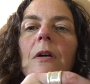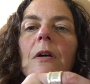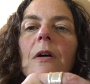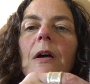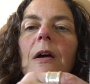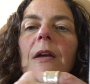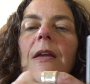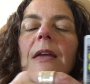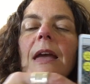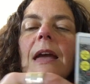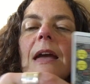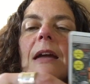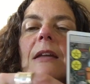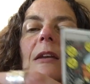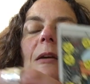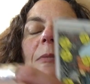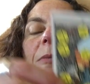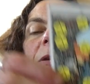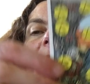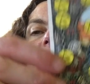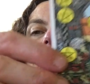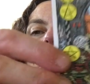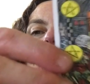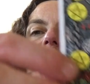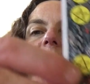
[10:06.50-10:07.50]
Again, I
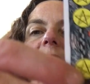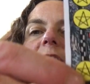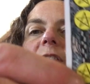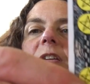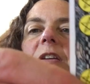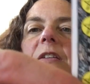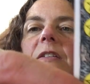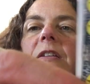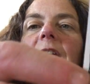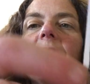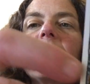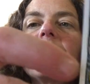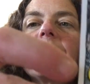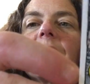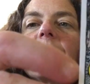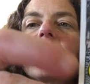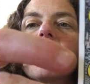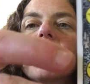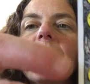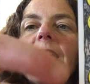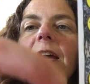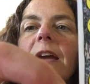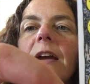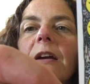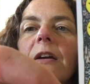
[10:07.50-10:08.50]
mean, these details are
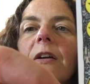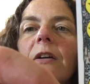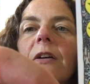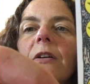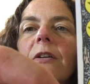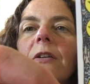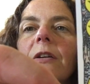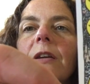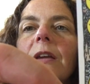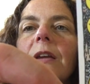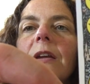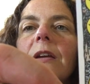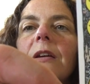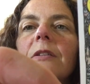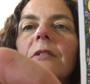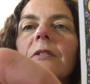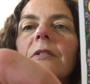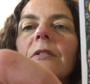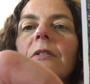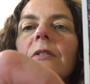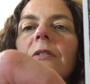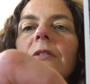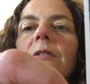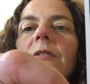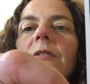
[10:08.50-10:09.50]
there in